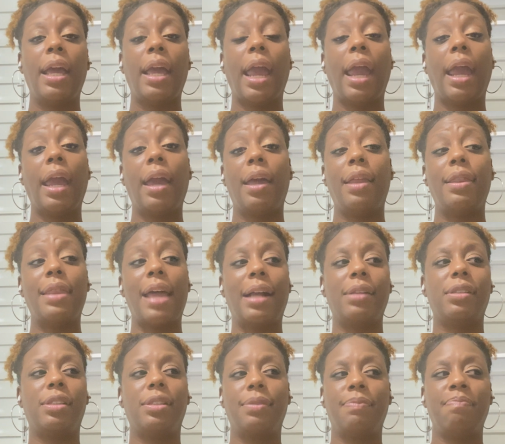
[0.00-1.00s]
and
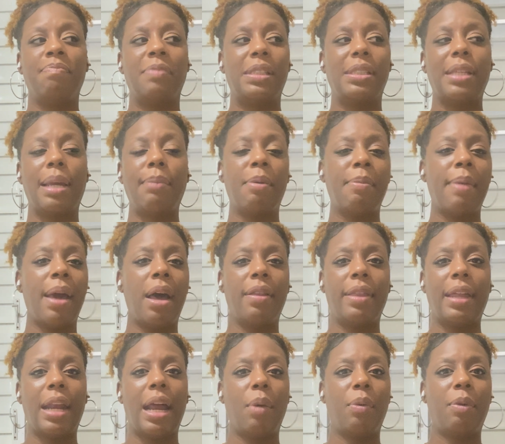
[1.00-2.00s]
that's the same
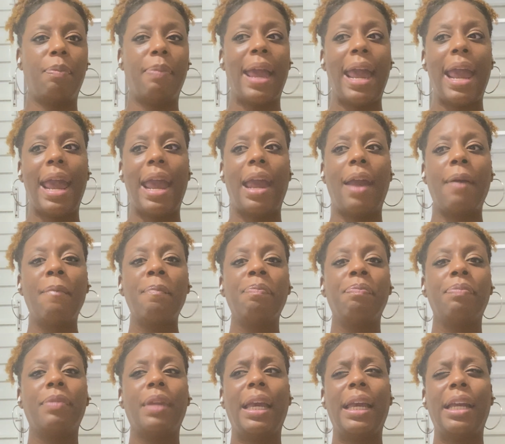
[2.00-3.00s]
amount that I would
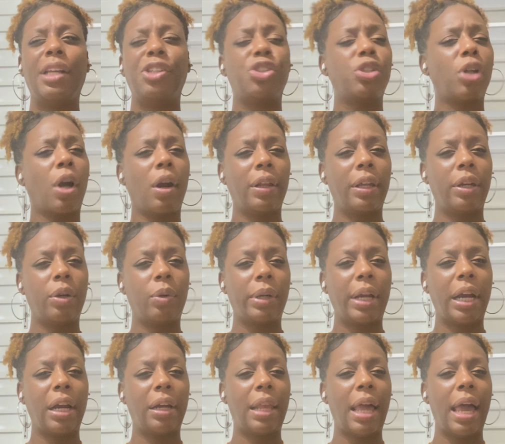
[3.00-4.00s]
pay in Charlotte, North
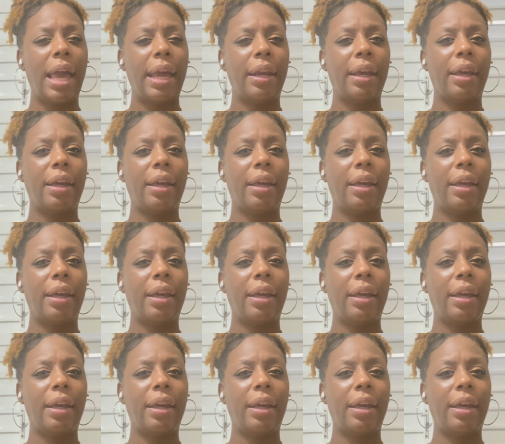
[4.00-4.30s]
Carolina.